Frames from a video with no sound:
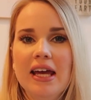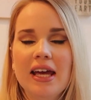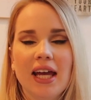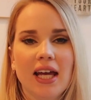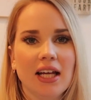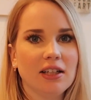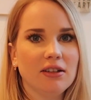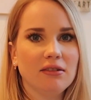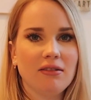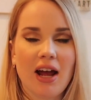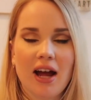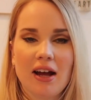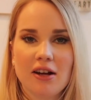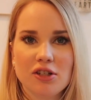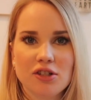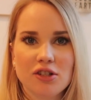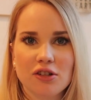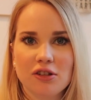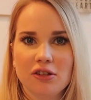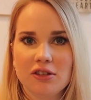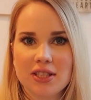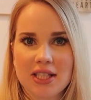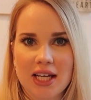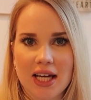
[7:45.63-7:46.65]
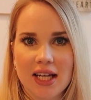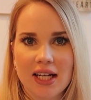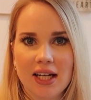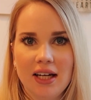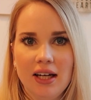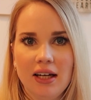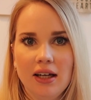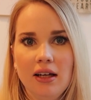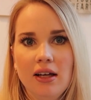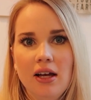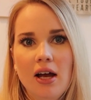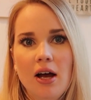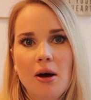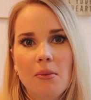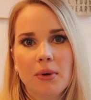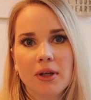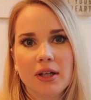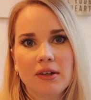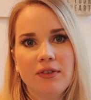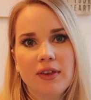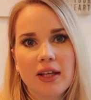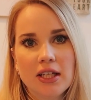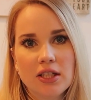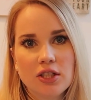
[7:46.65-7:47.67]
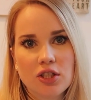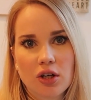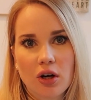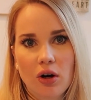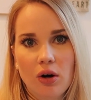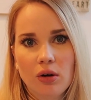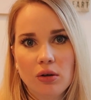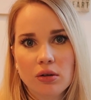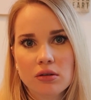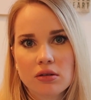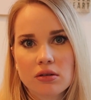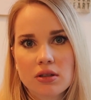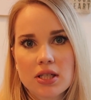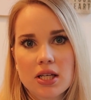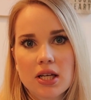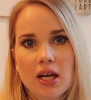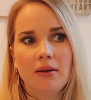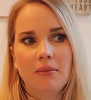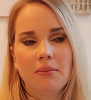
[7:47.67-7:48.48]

international data, but if they don't,